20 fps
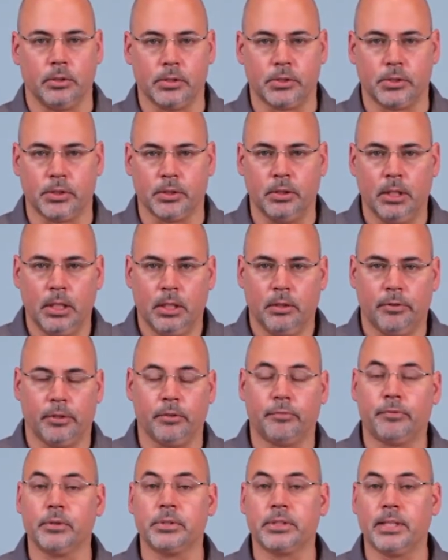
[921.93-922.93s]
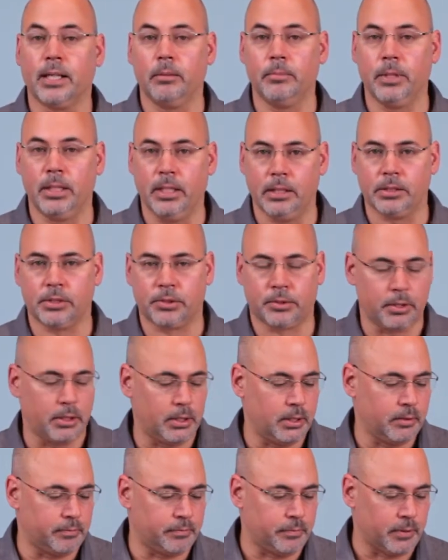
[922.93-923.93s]
So for the first time in the history
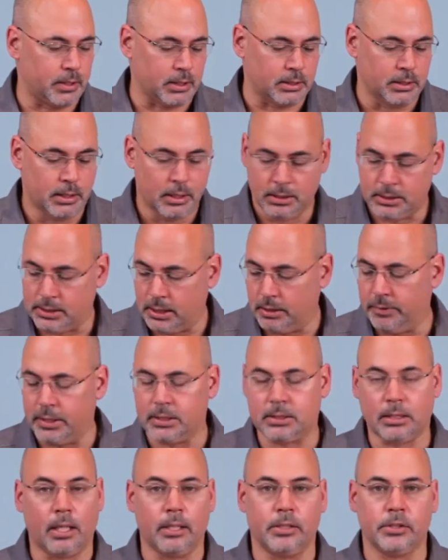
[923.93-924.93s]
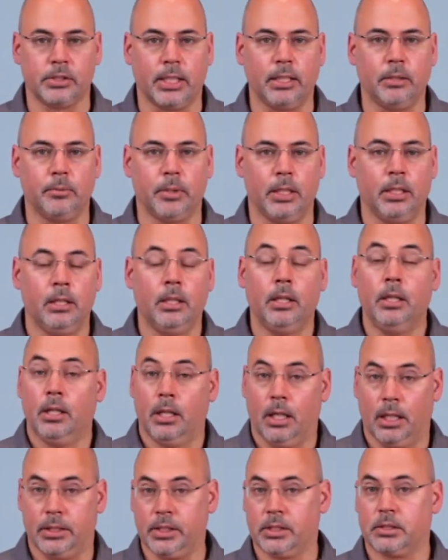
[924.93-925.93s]
of Synovate sliders anyway,
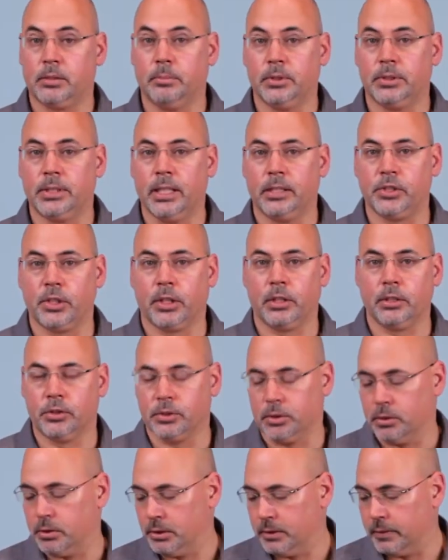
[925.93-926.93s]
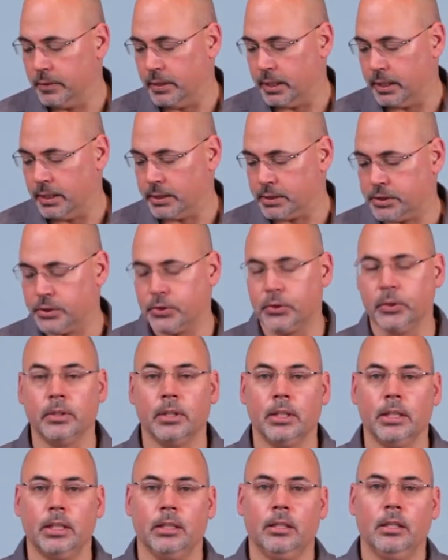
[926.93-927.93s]
adjustable tension control, and it's
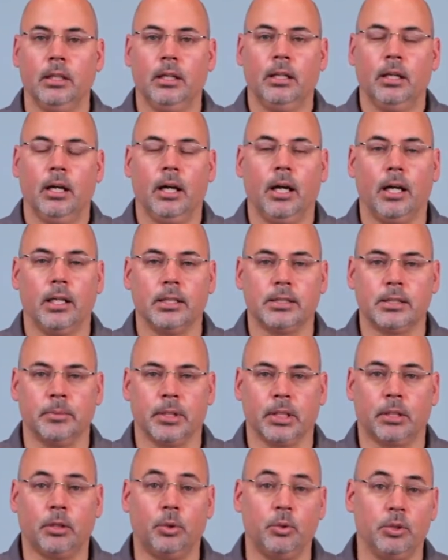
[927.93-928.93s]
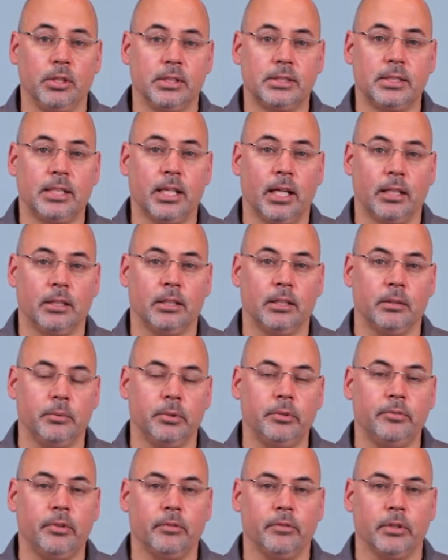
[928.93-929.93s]
certainly some of the coolest tech that
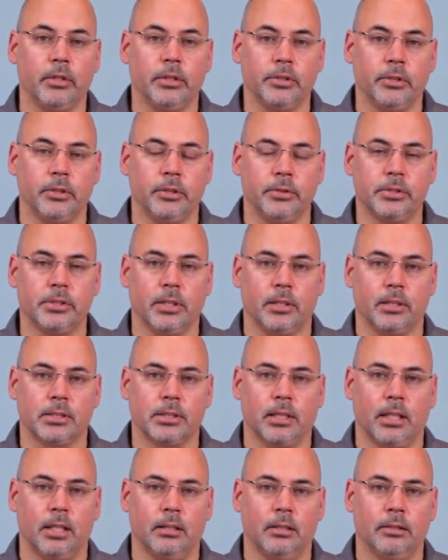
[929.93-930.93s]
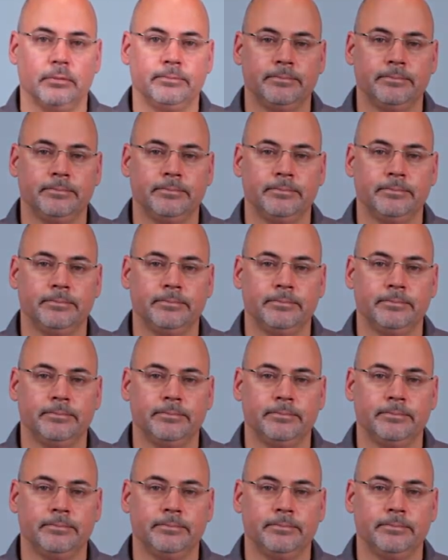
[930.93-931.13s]
we've ever introduced on a slider.